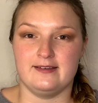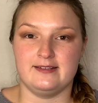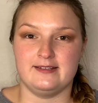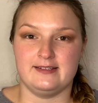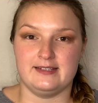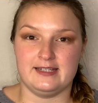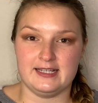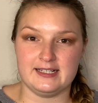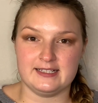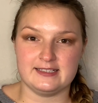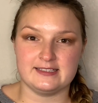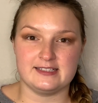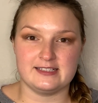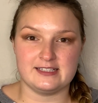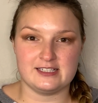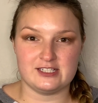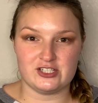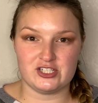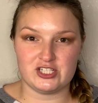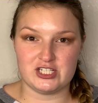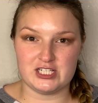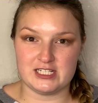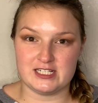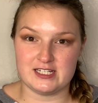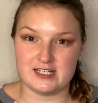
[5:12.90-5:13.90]
Next,
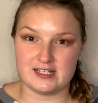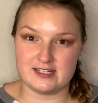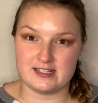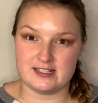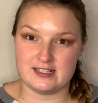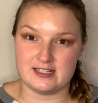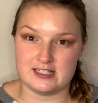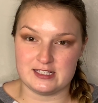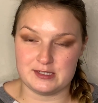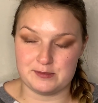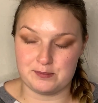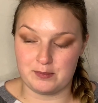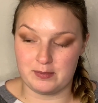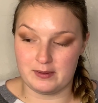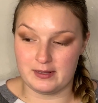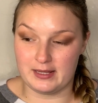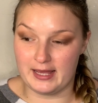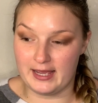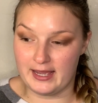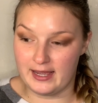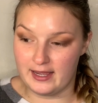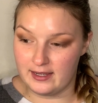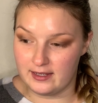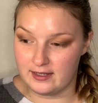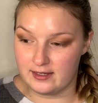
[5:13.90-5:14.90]
she does this
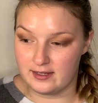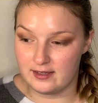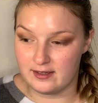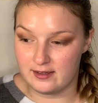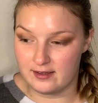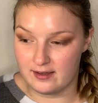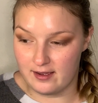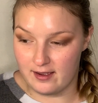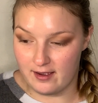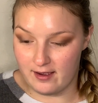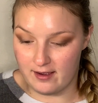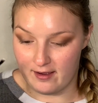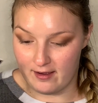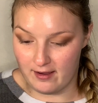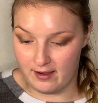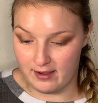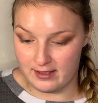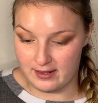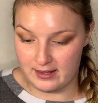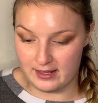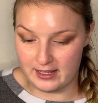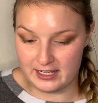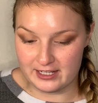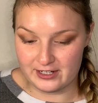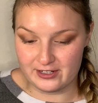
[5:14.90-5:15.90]
black
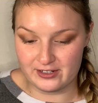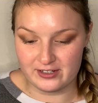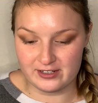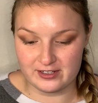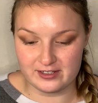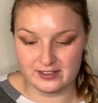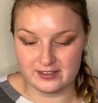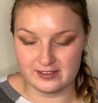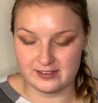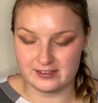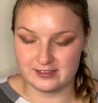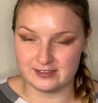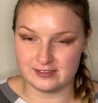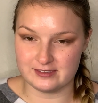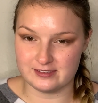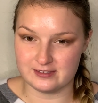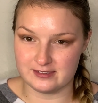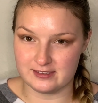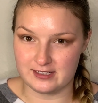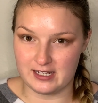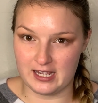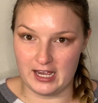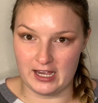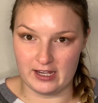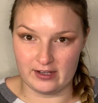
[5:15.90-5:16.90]
eyeliner,
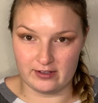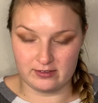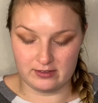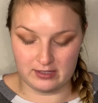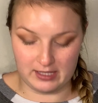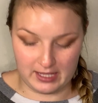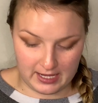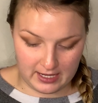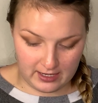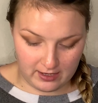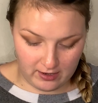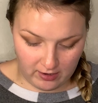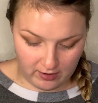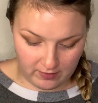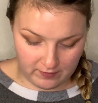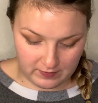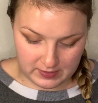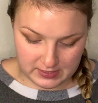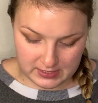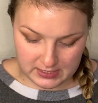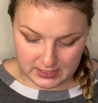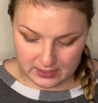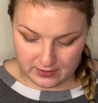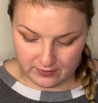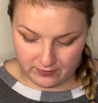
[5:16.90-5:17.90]
at, like
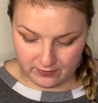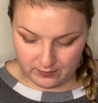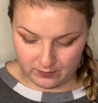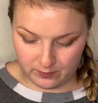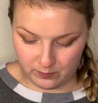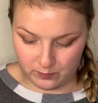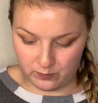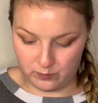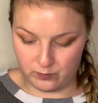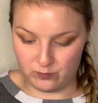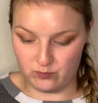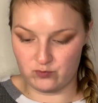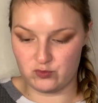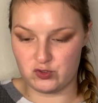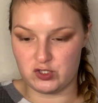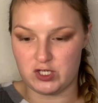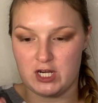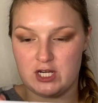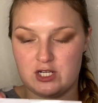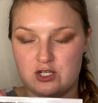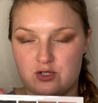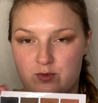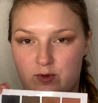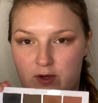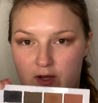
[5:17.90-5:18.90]
obviously
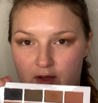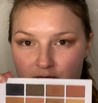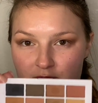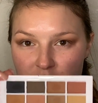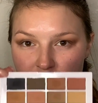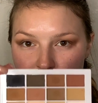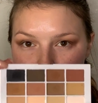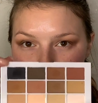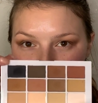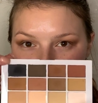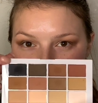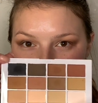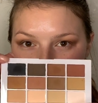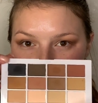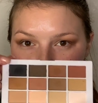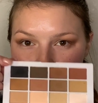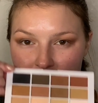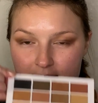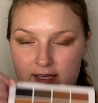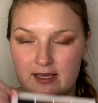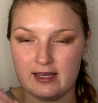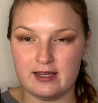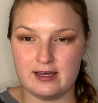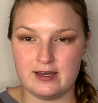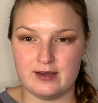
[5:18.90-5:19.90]
shade 12, the black,
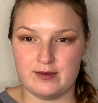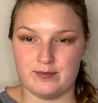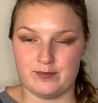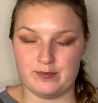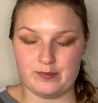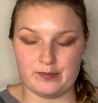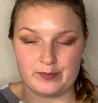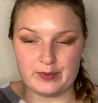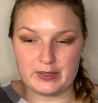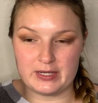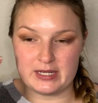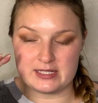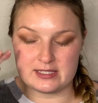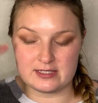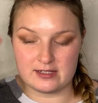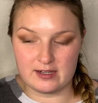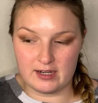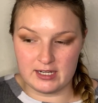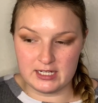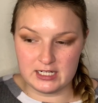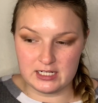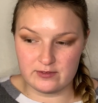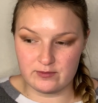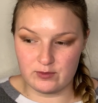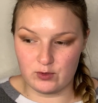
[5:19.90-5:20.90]
but it's
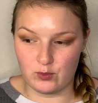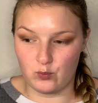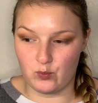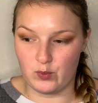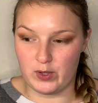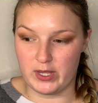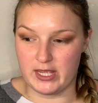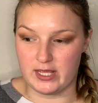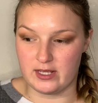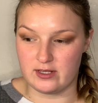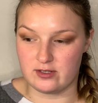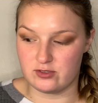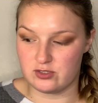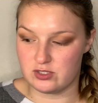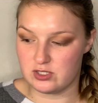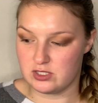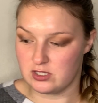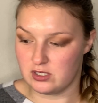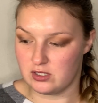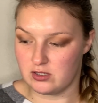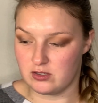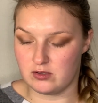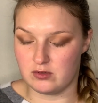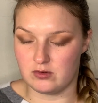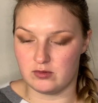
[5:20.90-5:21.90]
kind of a wing,
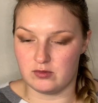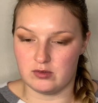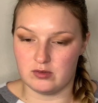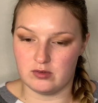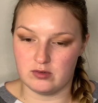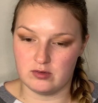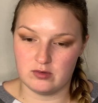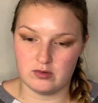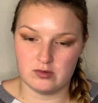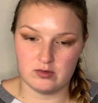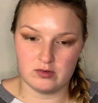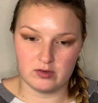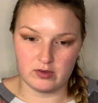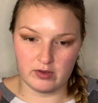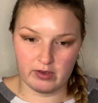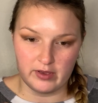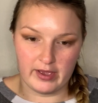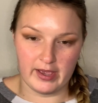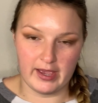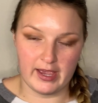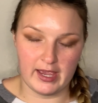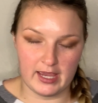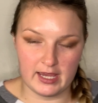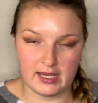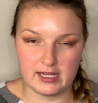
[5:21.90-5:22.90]
so
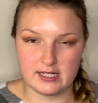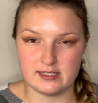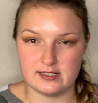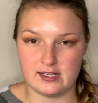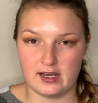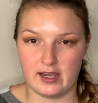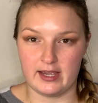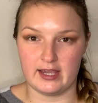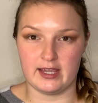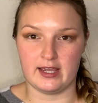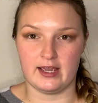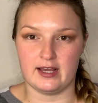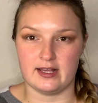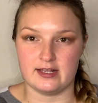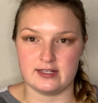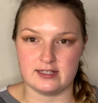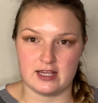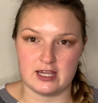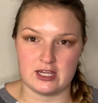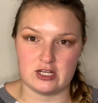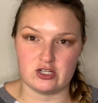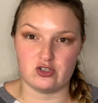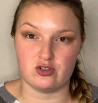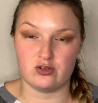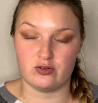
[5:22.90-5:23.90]
hang tight as
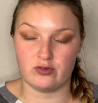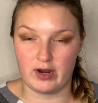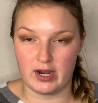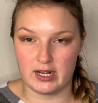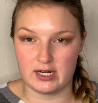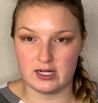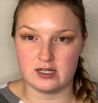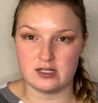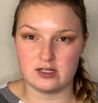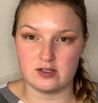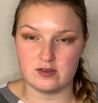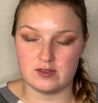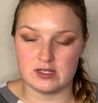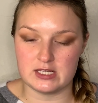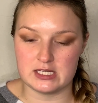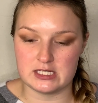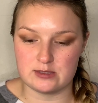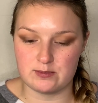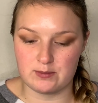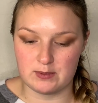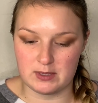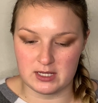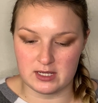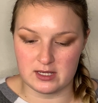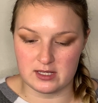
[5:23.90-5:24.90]
I try to do this
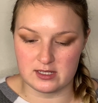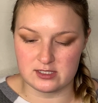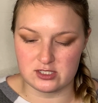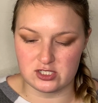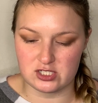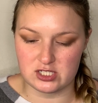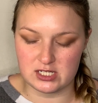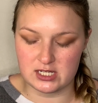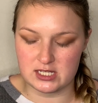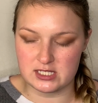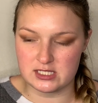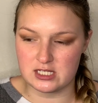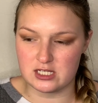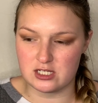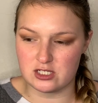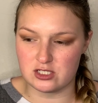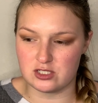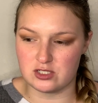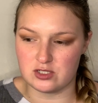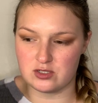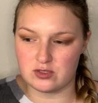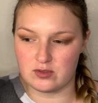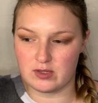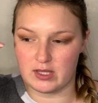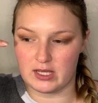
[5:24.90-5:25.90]
because she doesn't
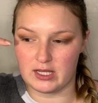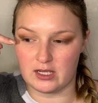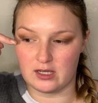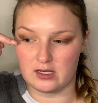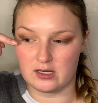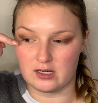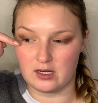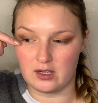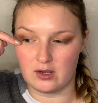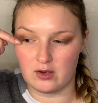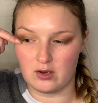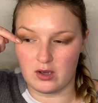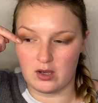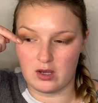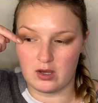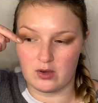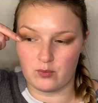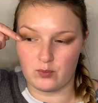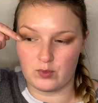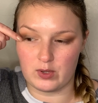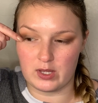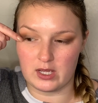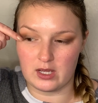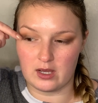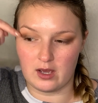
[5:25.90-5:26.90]
do like a
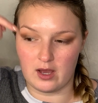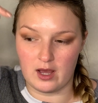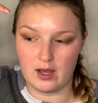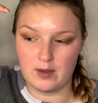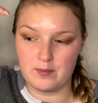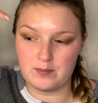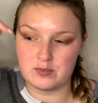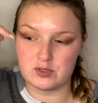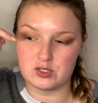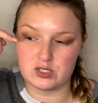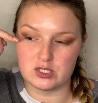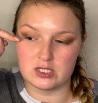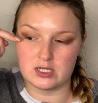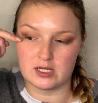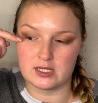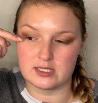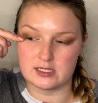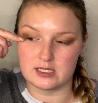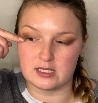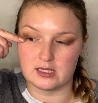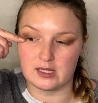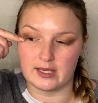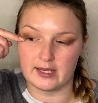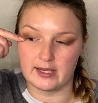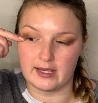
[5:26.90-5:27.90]
wing up, she does
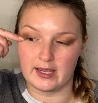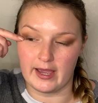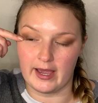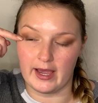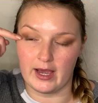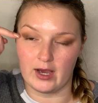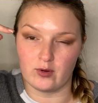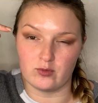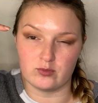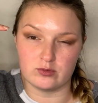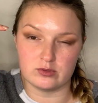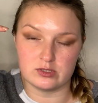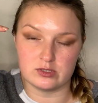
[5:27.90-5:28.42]
it like out,